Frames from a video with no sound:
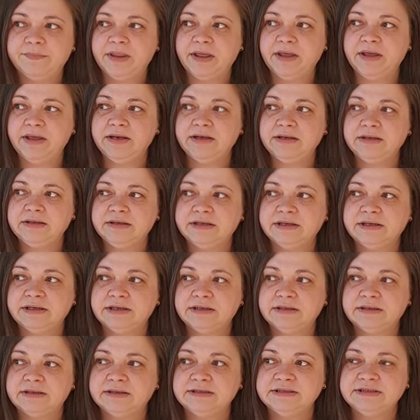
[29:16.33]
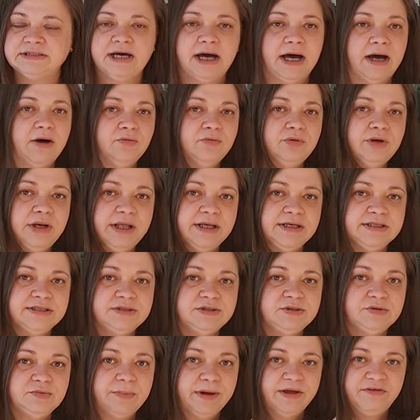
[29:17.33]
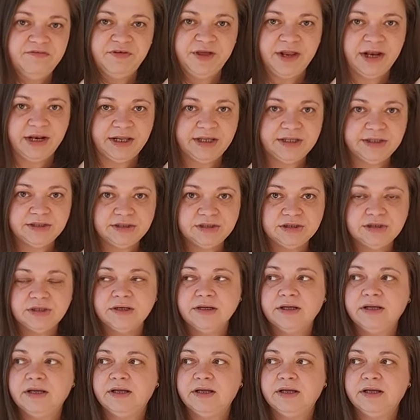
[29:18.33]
in the town next to my village.